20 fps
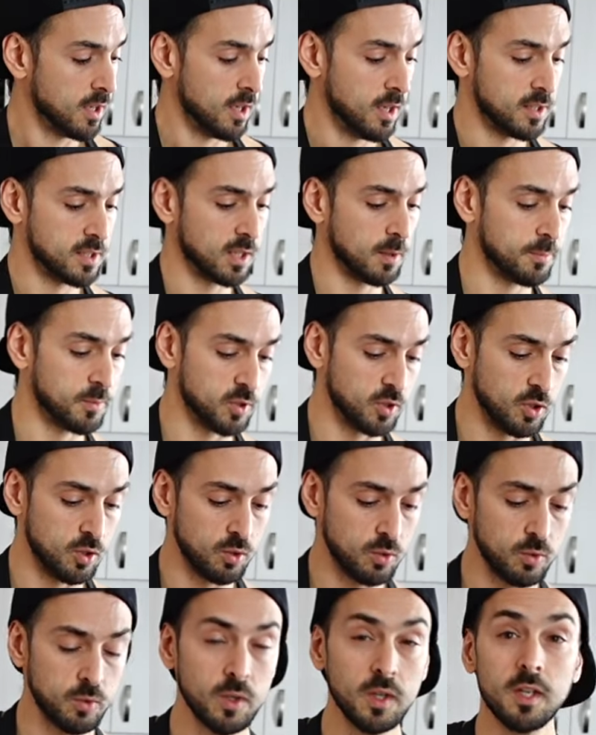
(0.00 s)
it's up to
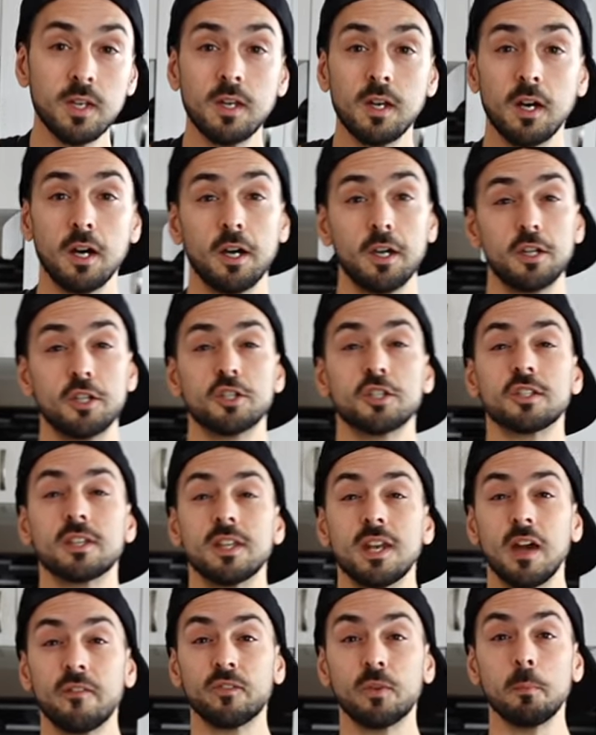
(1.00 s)
you. Uh, you're just
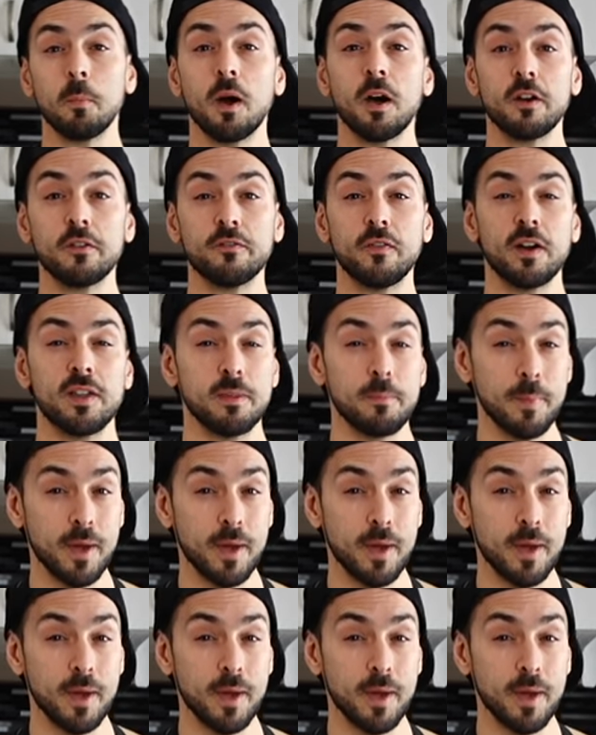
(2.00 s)
gonna have to modify the